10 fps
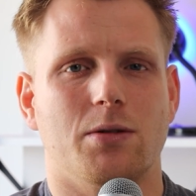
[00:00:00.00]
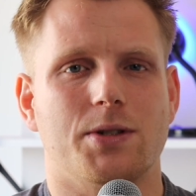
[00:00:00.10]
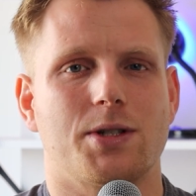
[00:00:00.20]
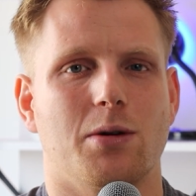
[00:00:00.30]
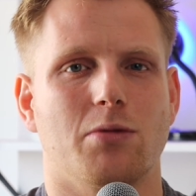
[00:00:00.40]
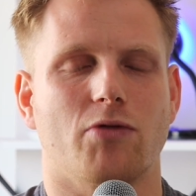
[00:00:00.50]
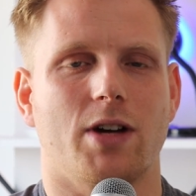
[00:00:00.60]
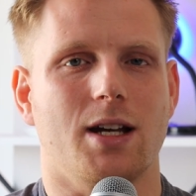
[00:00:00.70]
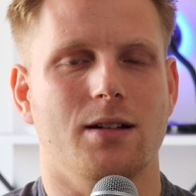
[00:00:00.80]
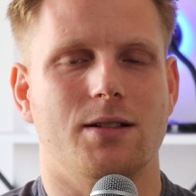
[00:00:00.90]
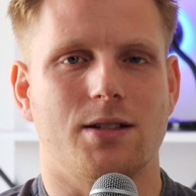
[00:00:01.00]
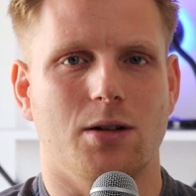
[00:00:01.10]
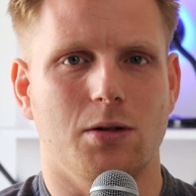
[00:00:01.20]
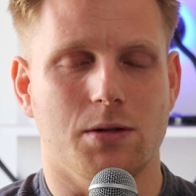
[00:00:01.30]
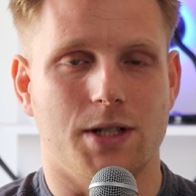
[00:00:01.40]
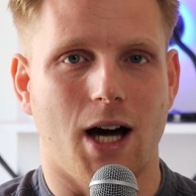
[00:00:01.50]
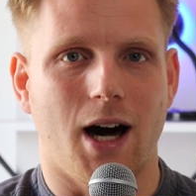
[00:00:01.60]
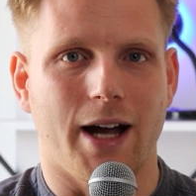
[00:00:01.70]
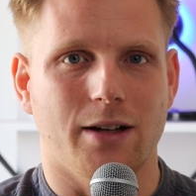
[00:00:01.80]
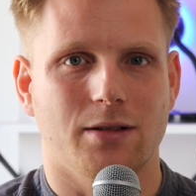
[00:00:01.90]
or so reeds all
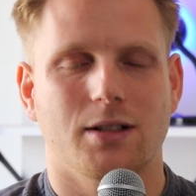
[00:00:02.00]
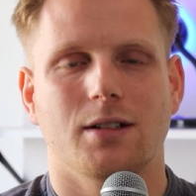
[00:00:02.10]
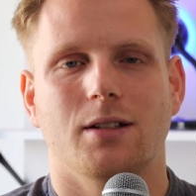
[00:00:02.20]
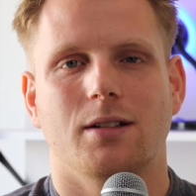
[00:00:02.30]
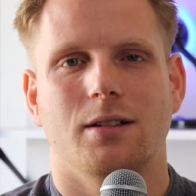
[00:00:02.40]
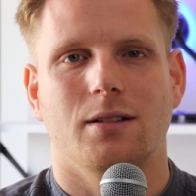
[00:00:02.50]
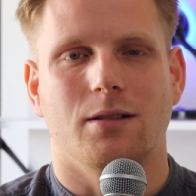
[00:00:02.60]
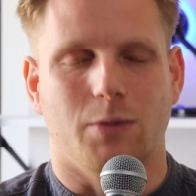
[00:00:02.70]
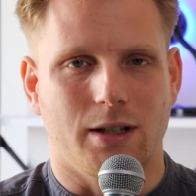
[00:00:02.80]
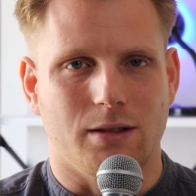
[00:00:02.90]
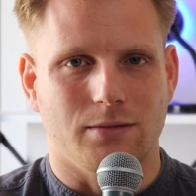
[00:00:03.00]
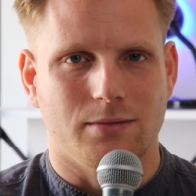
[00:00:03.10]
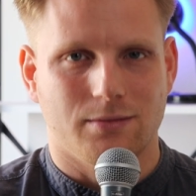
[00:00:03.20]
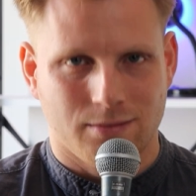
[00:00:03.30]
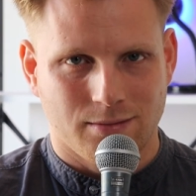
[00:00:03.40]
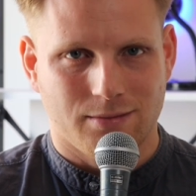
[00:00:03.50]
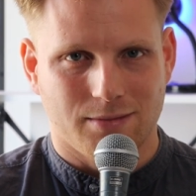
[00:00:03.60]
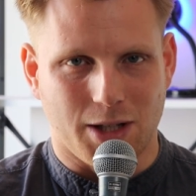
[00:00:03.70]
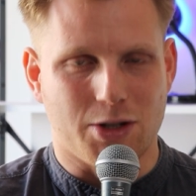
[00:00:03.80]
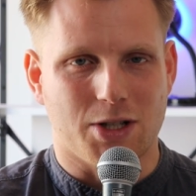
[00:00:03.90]
die? Well, you